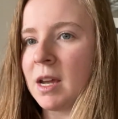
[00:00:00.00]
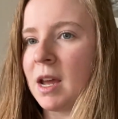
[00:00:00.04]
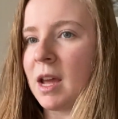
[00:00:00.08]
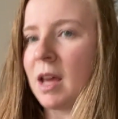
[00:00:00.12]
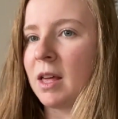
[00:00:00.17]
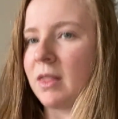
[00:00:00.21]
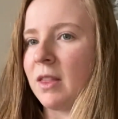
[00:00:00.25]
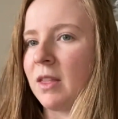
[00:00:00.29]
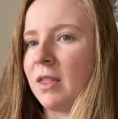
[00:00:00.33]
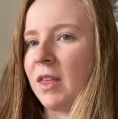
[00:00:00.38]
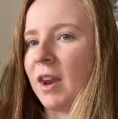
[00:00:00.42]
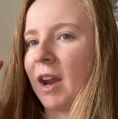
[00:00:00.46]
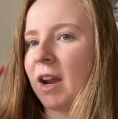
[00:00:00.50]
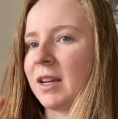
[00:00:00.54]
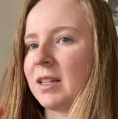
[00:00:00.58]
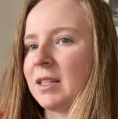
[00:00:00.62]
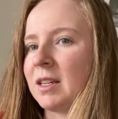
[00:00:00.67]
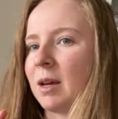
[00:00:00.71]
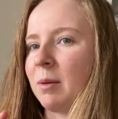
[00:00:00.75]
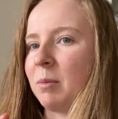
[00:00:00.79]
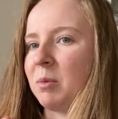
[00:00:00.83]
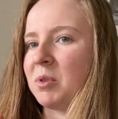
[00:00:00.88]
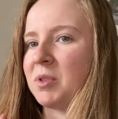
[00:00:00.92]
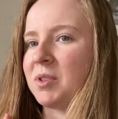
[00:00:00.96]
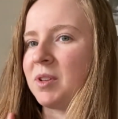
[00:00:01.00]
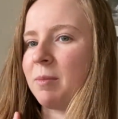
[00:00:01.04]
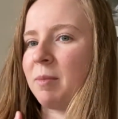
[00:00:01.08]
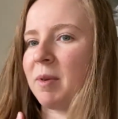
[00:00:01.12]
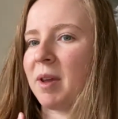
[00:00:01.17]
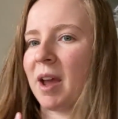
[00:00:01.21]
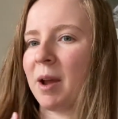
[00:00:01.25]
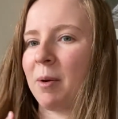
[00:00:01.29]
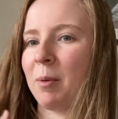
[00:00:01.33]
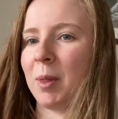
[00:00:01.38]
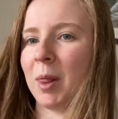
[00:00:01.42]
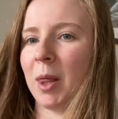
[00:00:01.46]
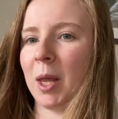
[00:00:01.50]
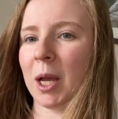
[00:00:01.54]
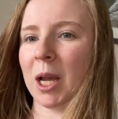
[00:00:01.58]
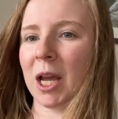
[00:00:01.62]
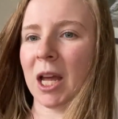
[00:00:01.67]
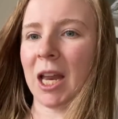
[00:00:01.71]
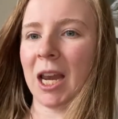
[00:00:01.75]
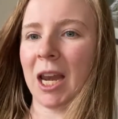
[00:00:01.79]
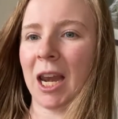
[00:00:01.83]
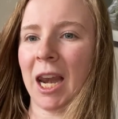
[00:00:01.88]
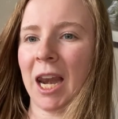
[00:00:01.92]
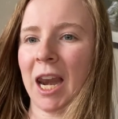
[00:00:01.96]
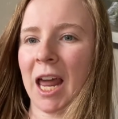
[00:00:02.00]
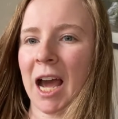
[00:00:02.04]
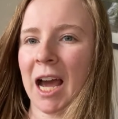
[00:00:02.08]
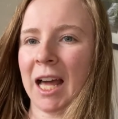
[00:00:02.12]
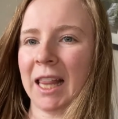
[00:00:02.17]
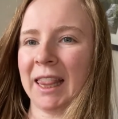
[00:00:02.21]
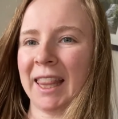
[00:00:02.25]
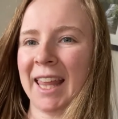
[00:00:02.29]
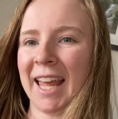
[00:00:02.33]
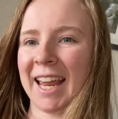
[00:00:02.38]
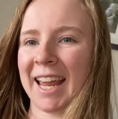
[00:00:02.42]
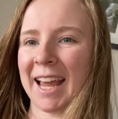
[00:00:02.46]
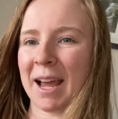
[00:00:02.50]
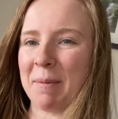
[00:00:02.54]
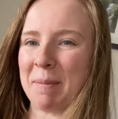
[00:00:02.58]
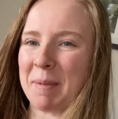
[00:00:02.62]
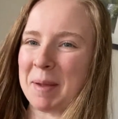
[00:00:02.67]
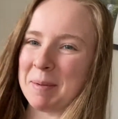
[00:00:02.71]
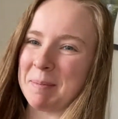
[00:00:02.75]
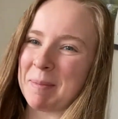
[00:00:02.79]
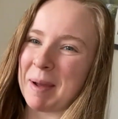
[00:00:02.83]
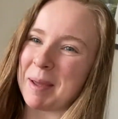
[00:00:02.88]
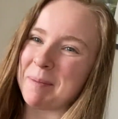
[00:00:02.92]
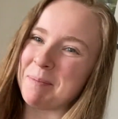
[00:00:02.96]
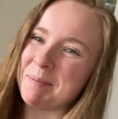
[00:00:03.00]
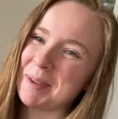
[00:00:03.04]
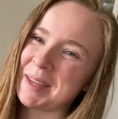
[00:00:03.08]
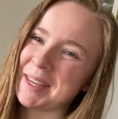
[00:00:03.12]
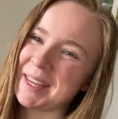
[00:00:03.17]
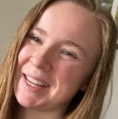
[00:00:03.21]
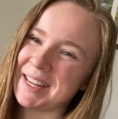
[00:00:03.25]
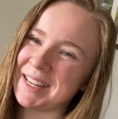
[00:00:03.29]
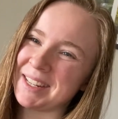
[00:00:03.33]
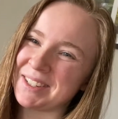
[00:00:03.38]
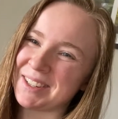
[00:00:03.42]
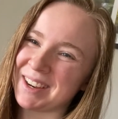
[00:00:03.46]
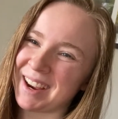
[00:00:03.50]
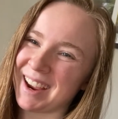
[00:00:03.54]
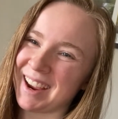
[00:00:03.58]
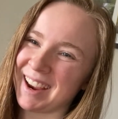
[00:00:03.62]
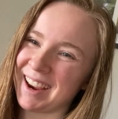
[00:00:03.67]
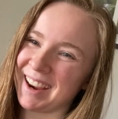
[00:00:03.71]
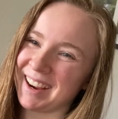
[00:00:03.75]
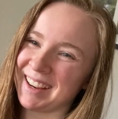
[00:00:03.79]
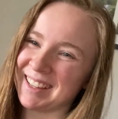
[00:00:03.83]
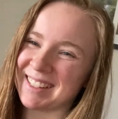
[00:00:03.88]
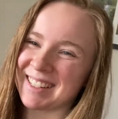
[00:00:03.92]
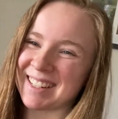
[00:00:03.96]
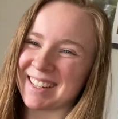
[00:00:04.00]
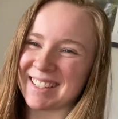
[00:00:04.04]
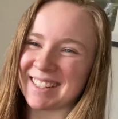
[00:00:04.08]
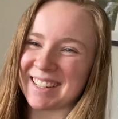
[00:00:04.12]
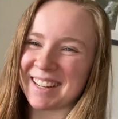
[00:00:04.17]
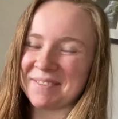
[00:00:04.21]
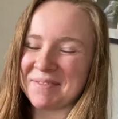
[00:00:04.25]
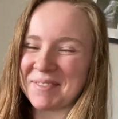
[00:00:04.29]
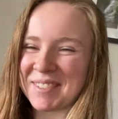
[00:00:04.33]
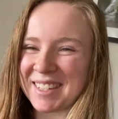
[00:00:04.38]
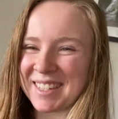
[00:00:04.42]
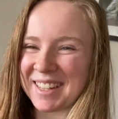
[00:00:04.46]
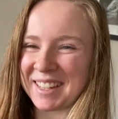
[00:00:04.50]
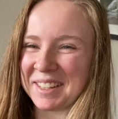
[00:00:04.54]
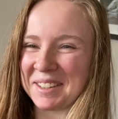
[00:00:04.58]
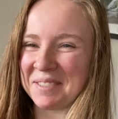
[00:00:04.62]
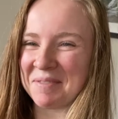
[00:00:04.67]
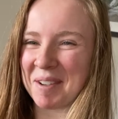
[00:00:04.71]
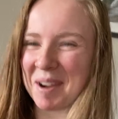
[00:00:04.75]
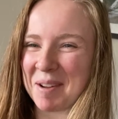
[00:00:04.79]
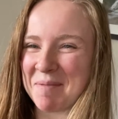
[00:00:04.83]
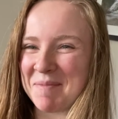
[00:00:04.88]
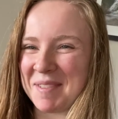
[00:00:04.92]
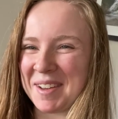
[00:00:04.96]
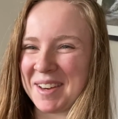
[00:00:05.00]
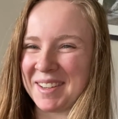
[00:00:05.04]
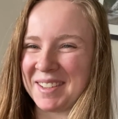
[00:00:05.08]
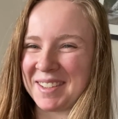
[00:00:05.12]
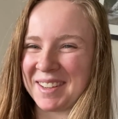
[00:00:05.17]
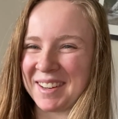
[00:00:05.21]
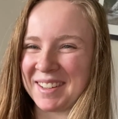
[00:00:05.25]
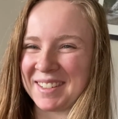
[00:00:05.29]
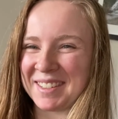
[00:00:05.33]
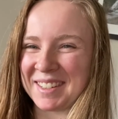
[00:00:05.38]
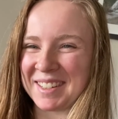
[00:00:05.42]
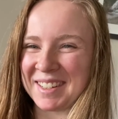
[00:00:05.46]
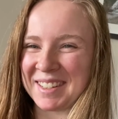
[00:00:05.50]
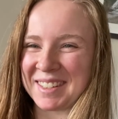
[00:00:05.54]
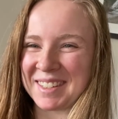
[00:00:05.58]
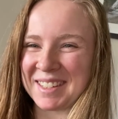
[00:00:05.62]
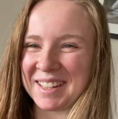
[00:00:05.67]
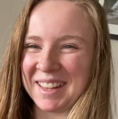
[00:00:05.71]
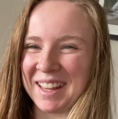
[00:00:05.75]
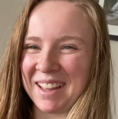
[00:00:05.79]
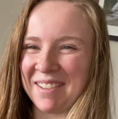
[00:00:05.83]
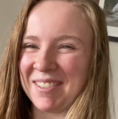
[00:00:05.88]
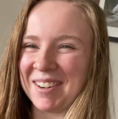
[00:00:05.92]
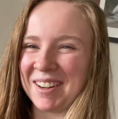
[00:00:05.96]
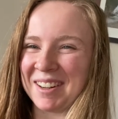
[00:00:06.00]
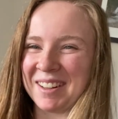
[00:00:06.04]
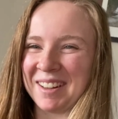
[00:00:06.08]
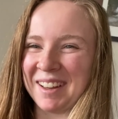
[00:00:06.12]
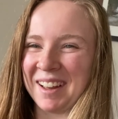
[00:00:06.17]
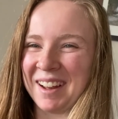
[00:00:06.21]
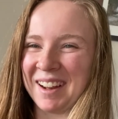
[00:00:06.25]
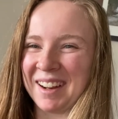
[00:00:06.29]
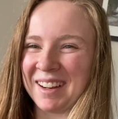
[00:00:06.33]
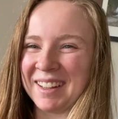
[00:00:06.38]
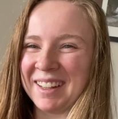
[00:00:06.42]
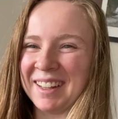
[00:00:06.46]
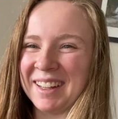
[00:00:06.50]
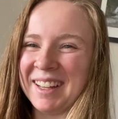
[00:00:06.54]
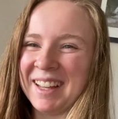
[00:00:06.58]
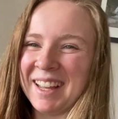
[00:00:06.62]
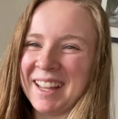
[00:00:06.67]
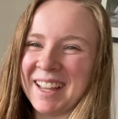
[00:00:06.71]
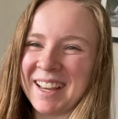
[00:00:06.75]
and then the next time you see me, I will look not like I'm in my PJs, because I'm still in my PJs and it's 11 o'clock.